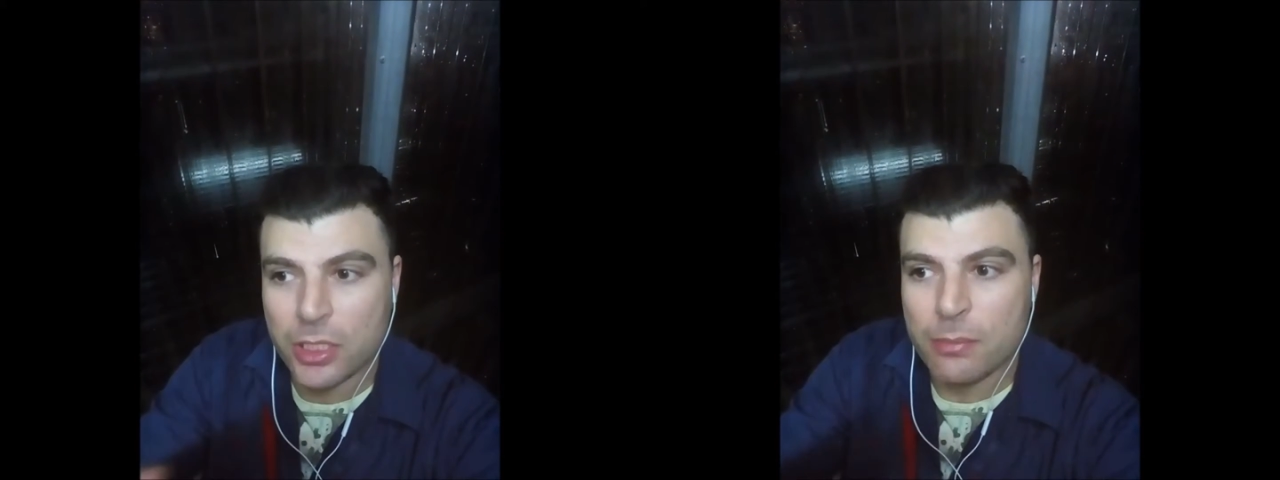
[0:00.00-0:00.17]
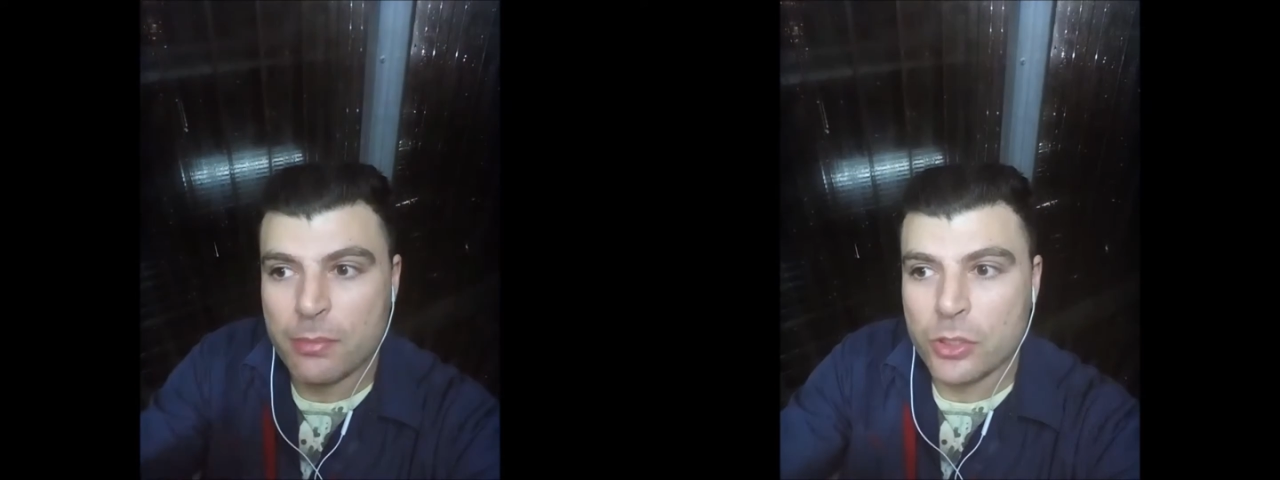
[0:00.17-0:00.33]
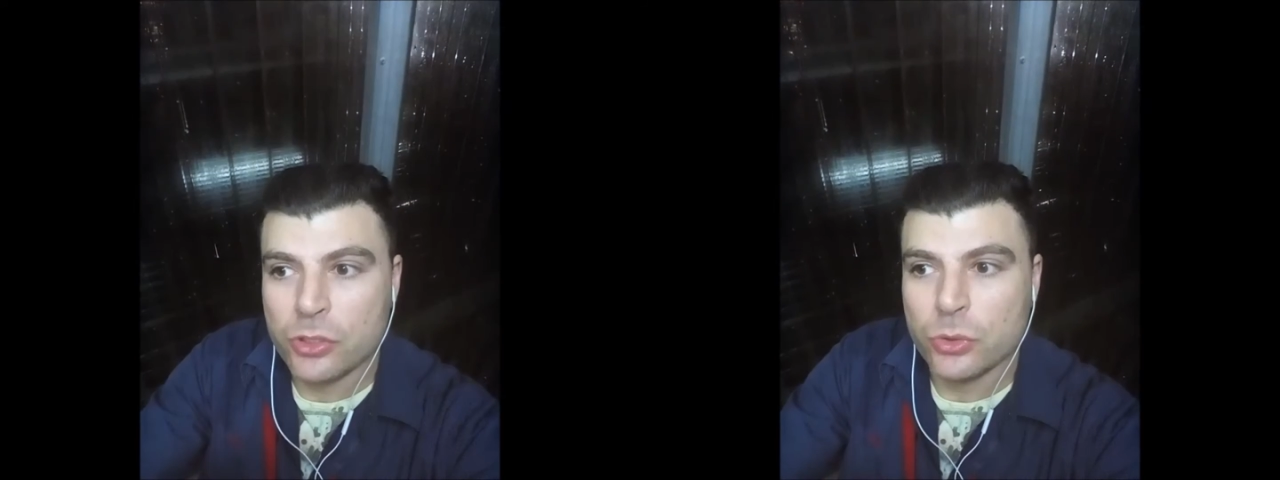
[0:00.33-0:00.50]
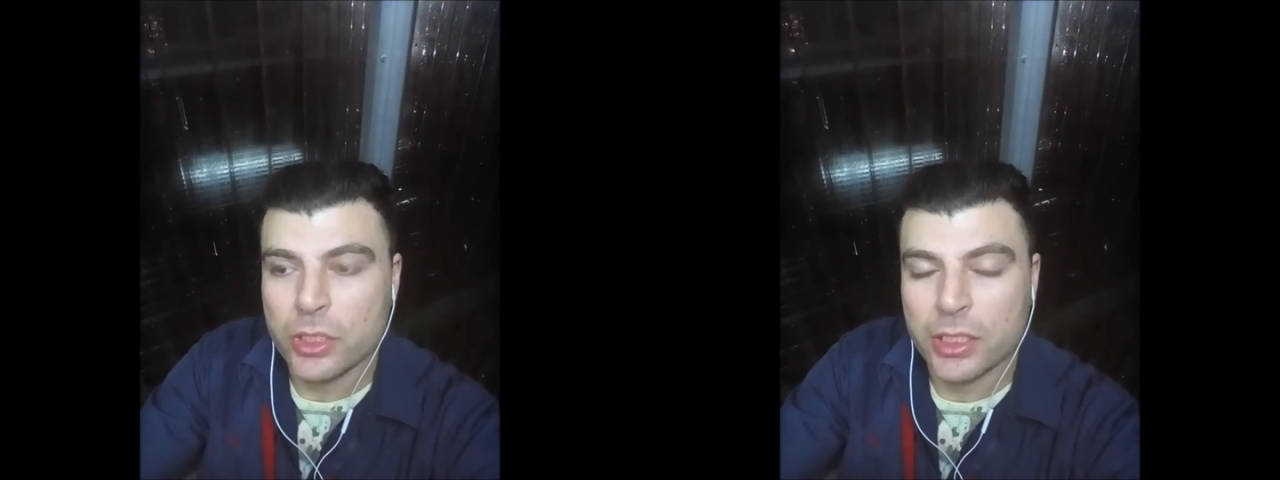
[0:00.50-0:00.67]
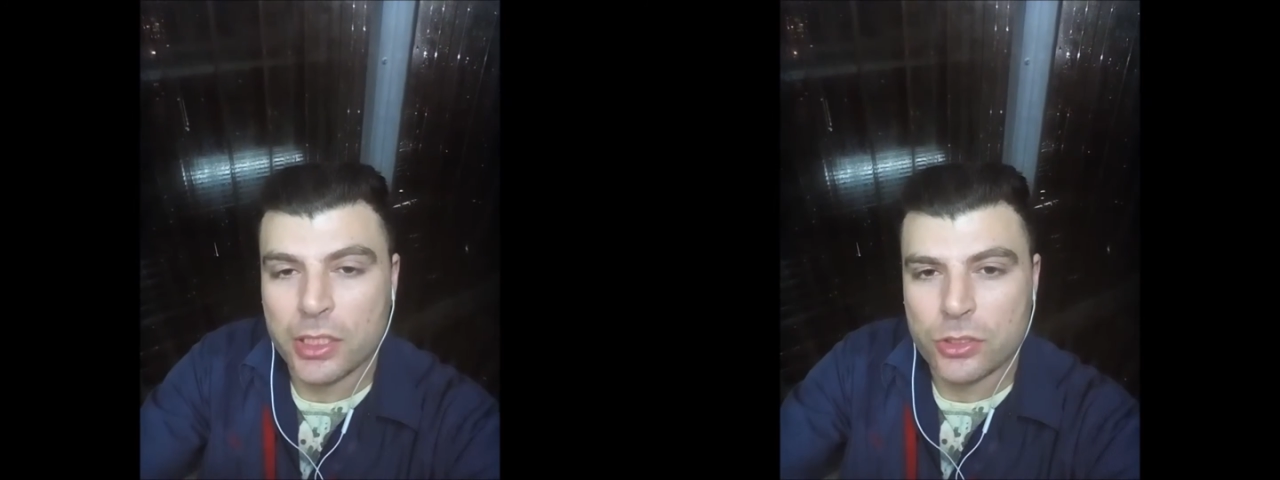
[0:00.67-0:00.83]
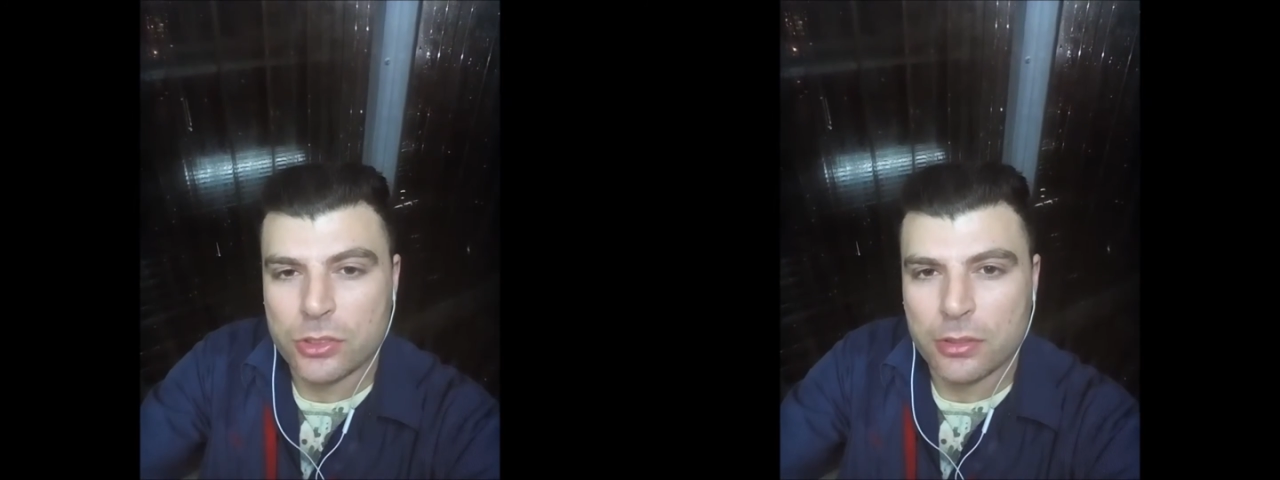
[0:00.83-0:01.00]
an emotional
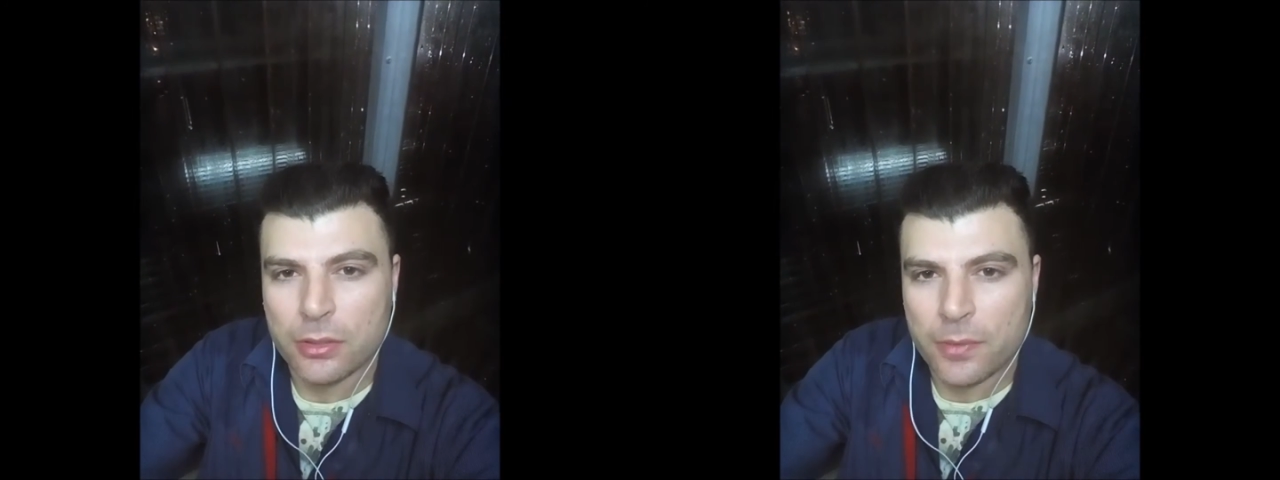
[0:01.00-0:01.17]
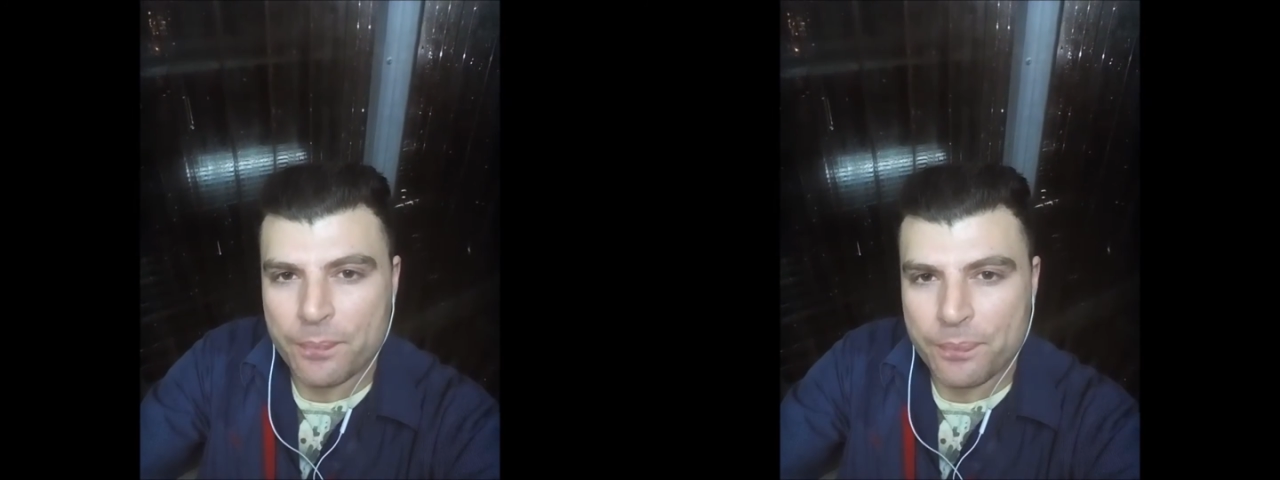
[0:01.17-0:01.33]
connection,